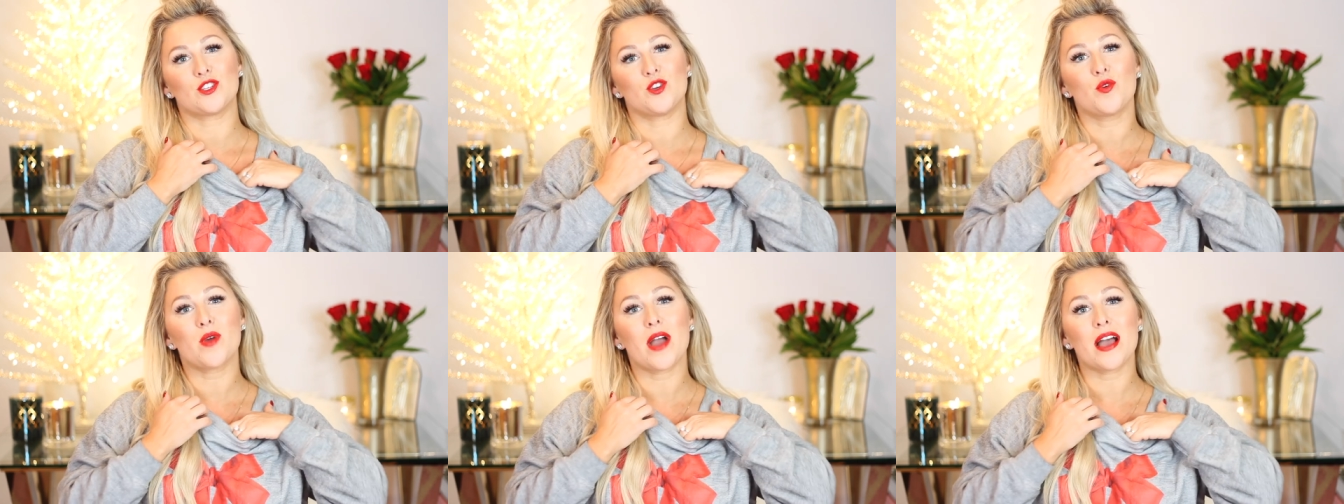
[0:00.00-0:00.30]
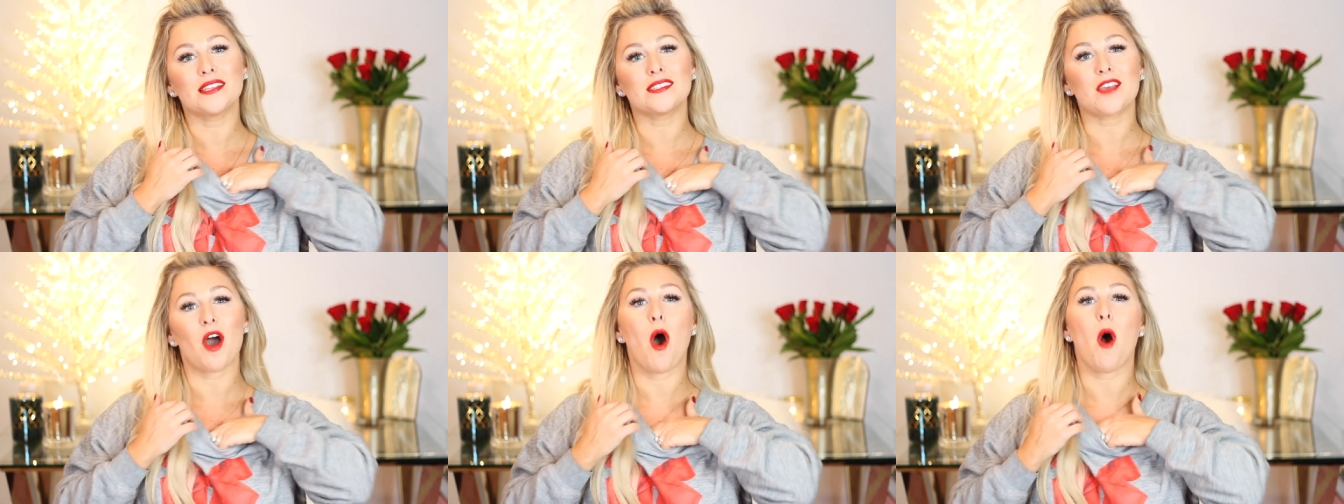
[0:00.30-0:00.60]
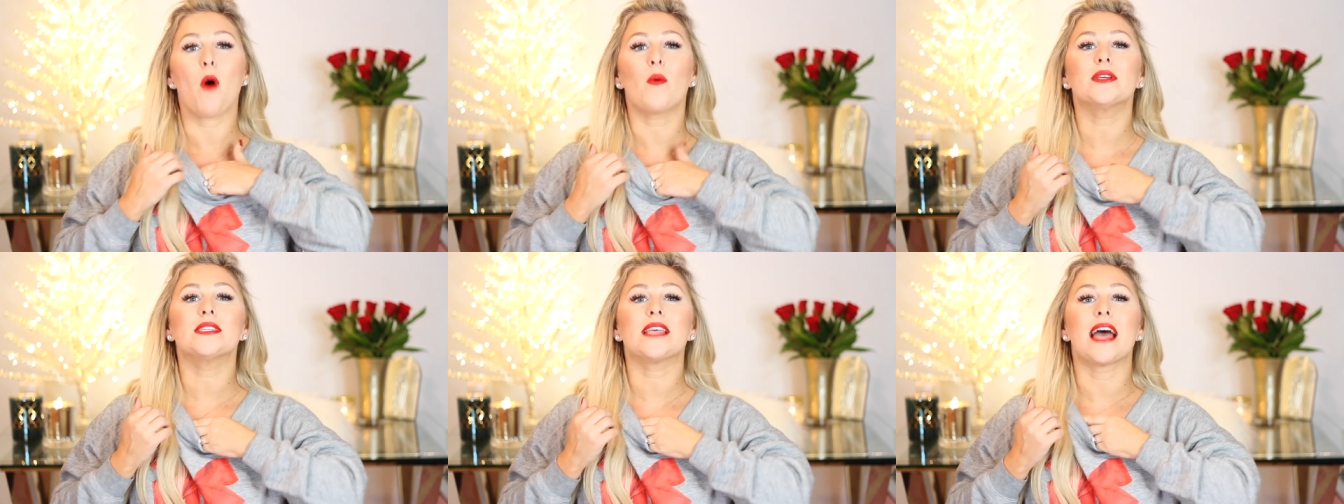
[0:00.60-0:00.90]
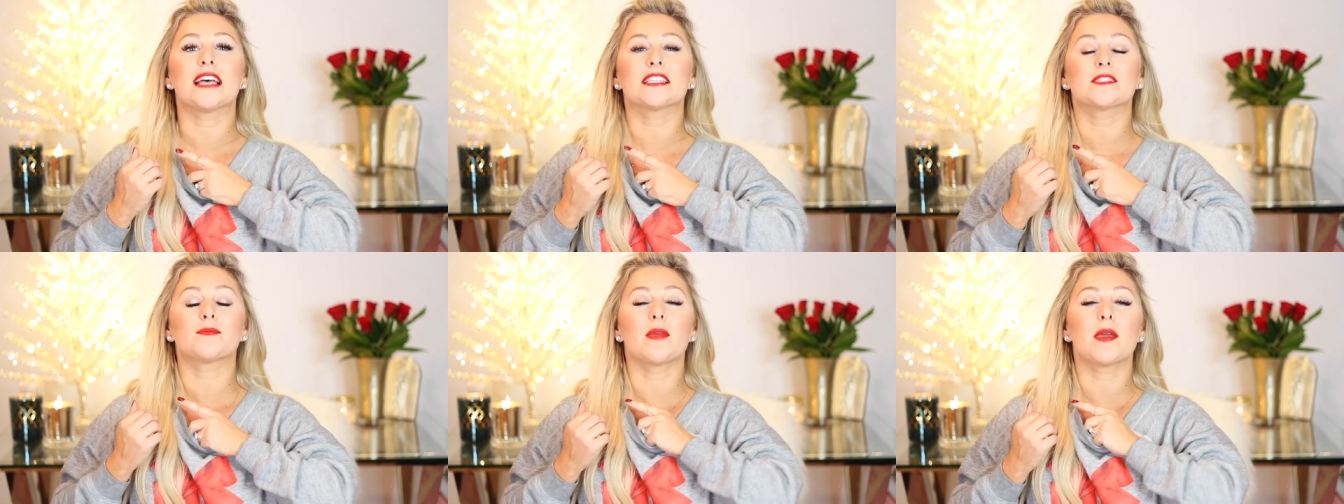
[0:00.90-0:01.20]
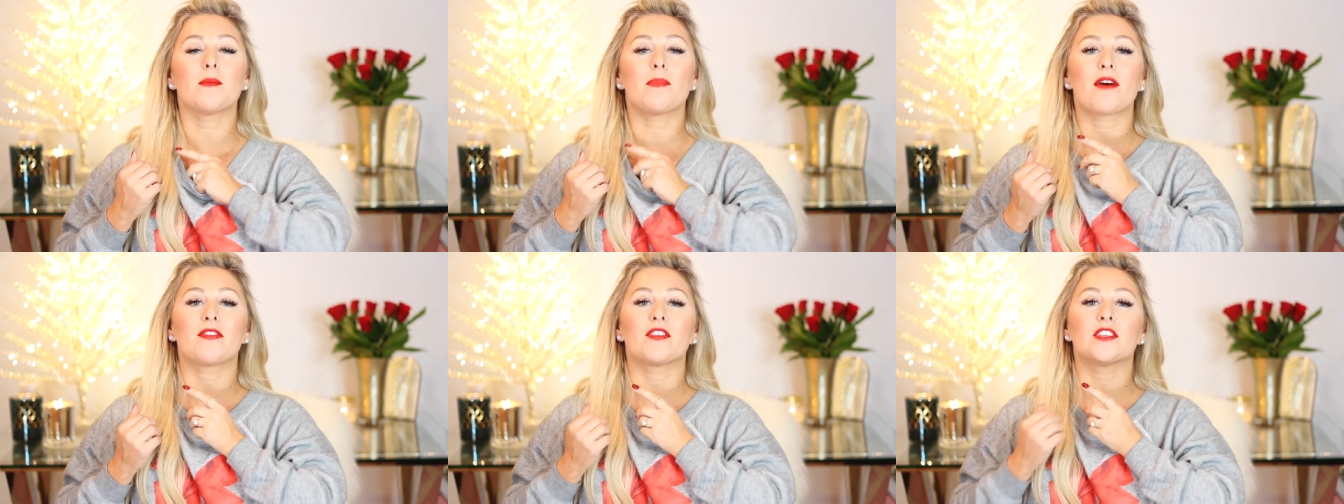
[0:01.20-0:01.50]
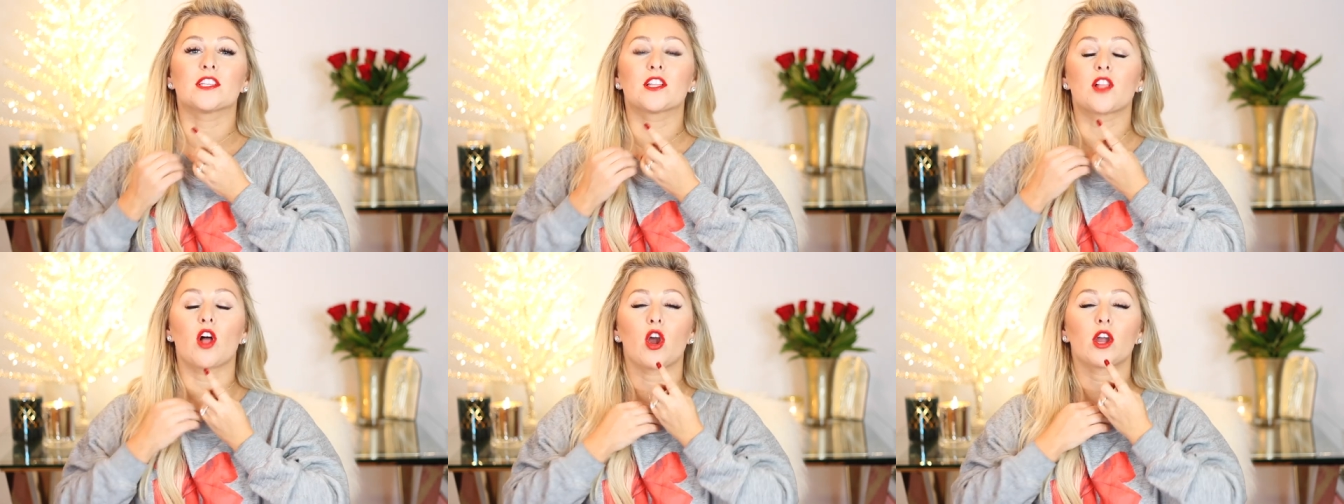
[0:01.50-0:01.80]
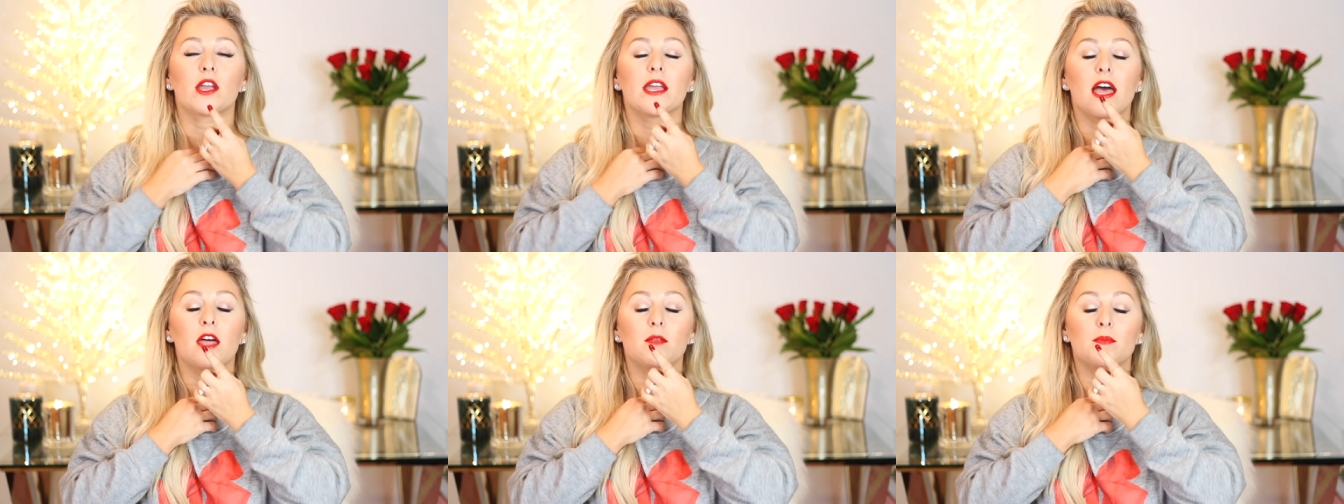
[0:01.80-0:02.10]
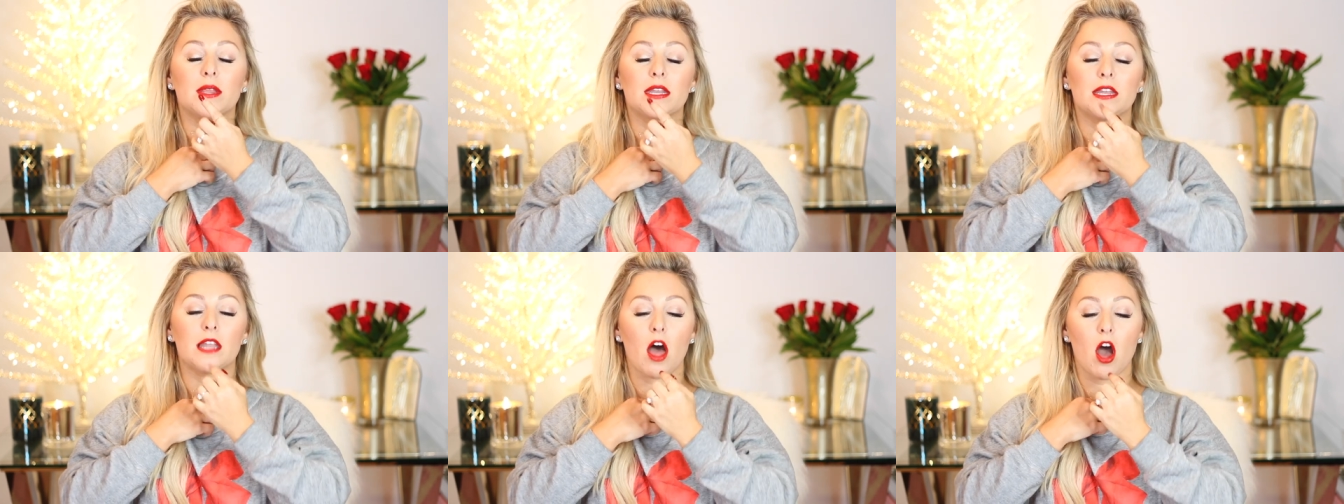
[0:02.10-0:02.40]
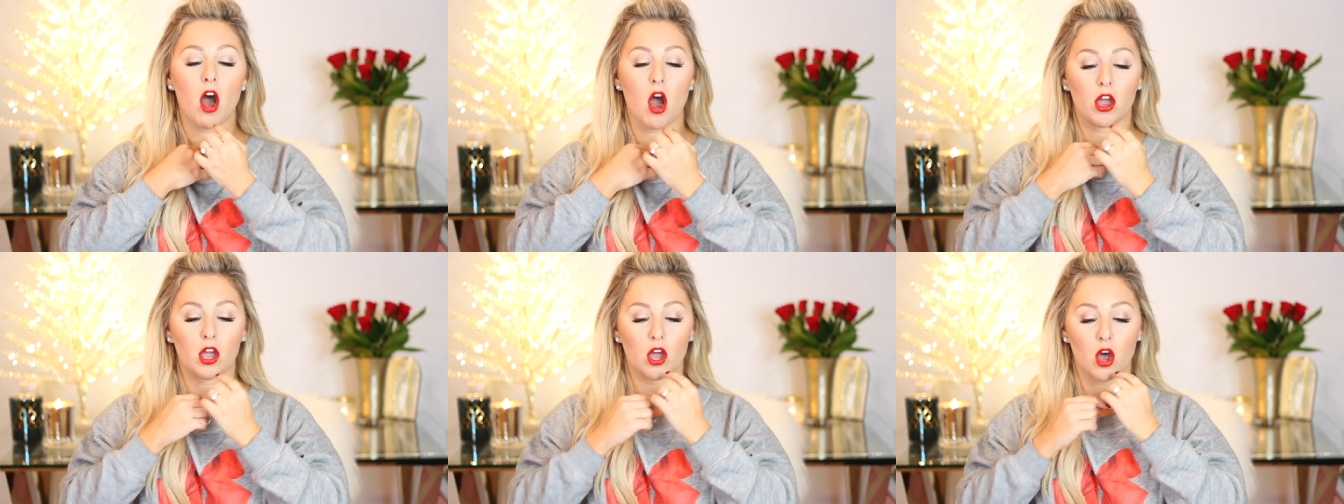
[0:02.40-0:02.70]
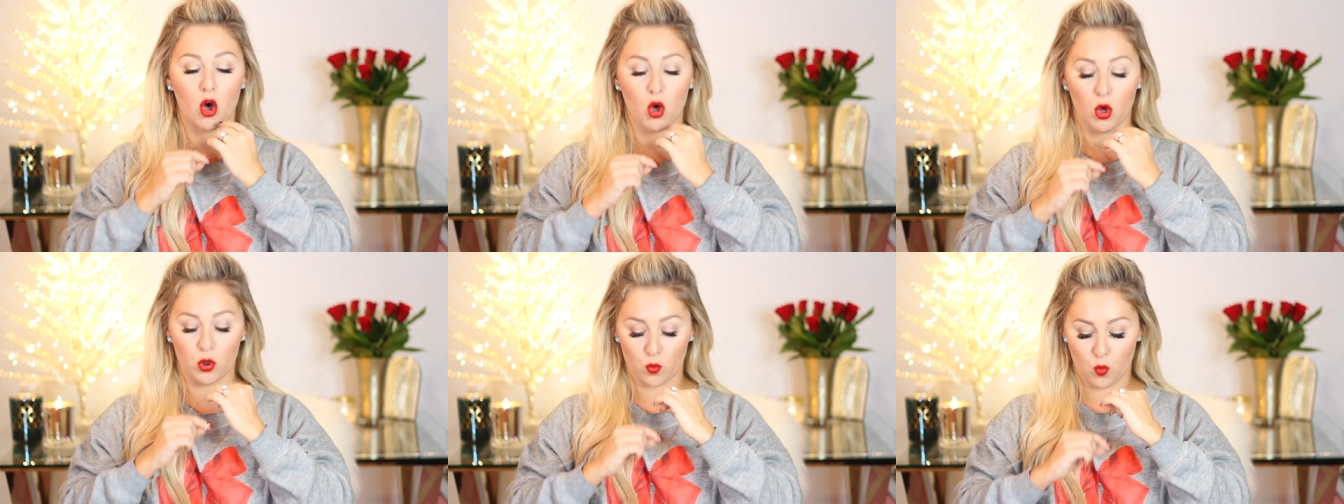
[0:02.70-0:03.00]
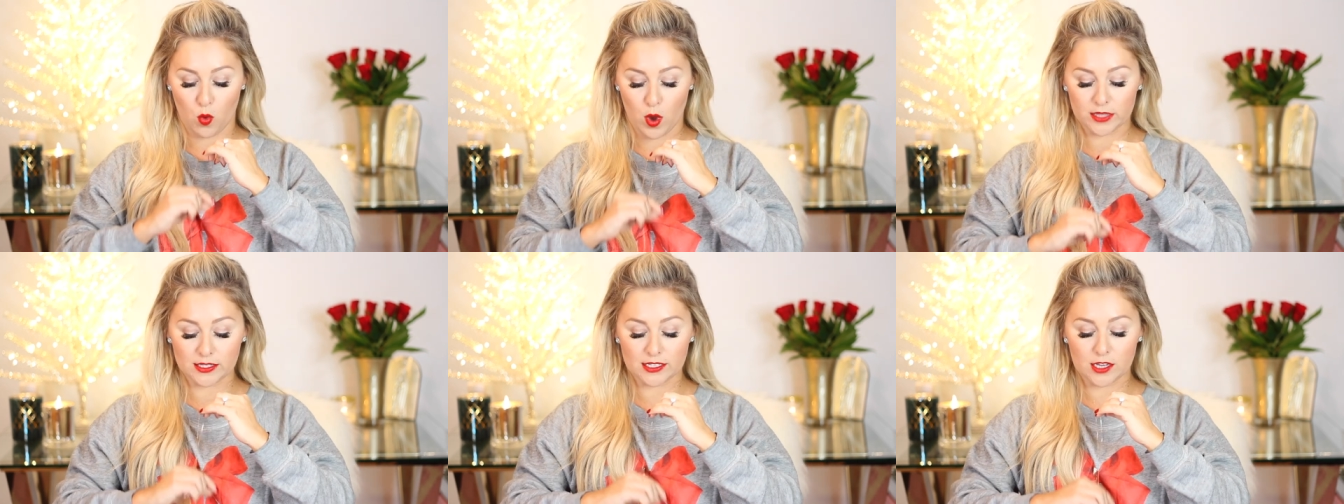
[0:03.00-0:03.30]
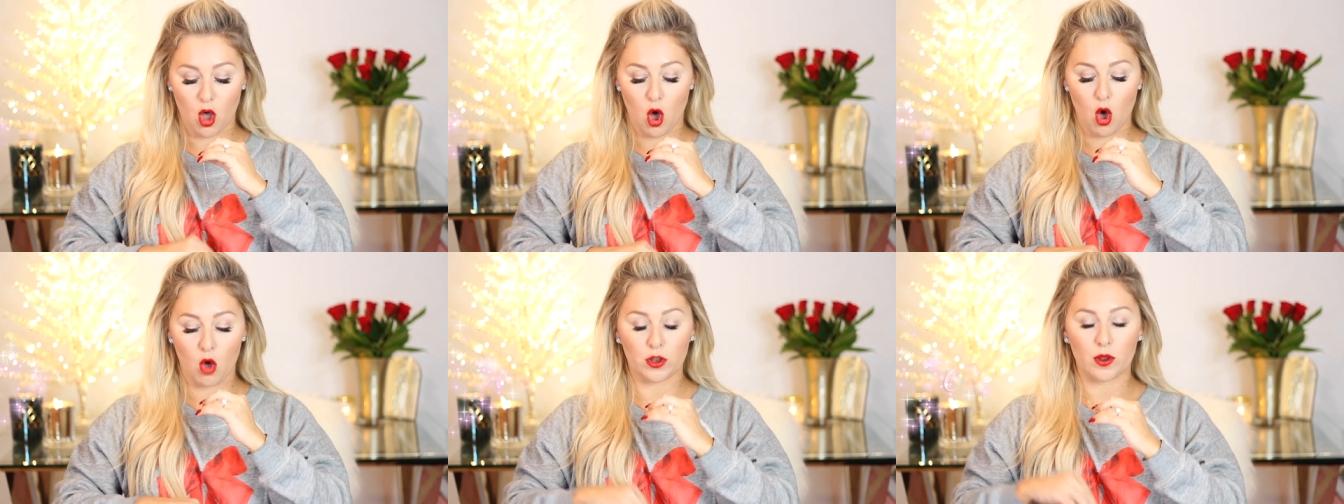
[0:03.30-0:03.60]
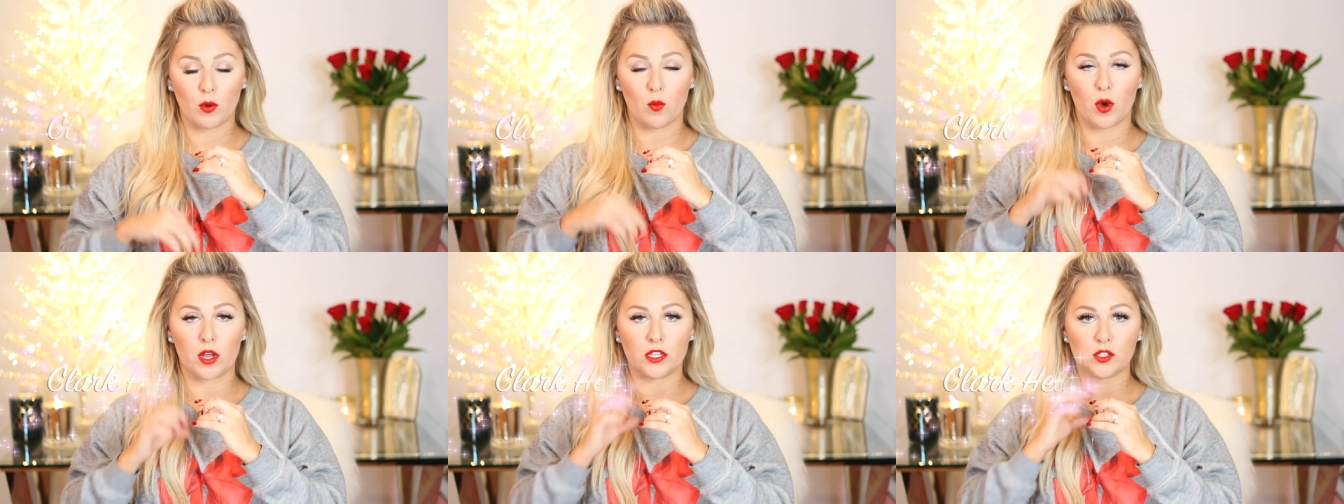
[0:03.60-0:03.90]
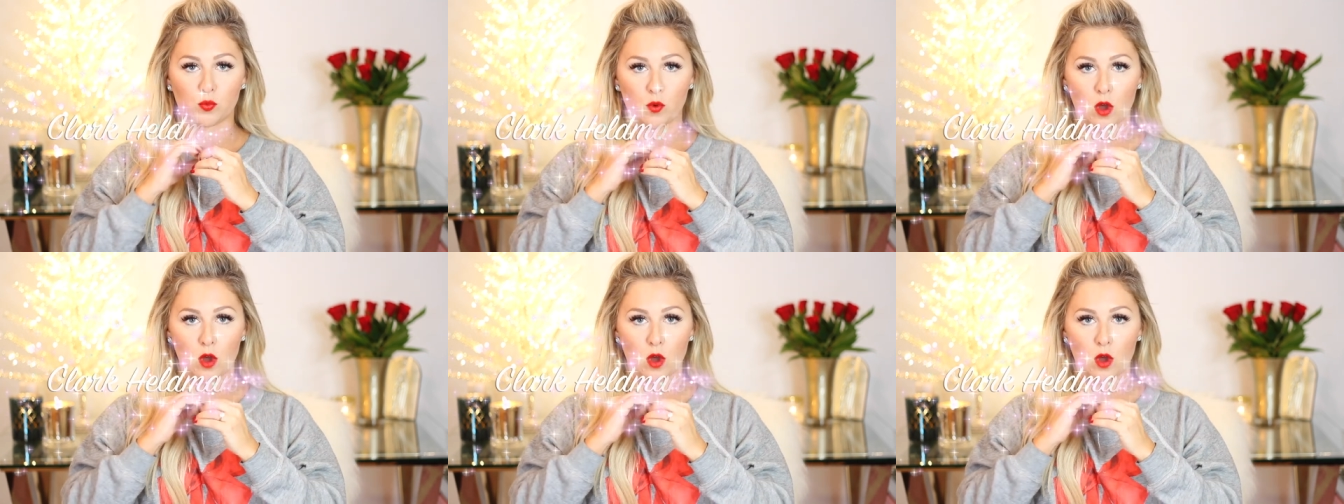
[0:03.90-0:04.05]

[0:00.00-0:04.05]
You guys always ask me about these Clark Heldman long gold. One's gold and one's